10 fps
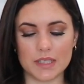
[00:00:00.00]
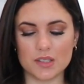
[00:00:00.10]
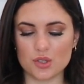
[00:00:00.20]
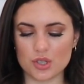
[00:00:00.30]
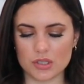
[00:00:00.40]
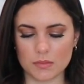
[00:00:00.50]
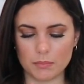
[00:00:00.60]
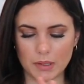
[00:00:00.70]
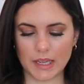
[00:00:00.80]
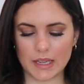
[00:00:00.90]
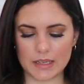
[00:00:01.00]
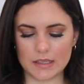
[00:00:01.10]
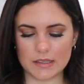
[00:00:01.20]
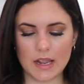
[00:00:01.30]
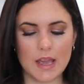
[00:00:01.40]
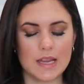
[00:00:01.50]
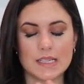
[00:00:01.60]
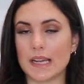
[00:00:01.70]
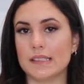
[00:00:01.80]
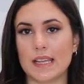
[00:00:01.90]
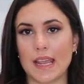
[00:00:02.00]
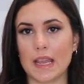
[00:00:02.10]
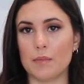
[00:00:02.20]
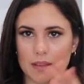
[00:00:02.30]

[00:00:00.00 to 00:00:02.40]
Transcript: This is just some plain diced ham.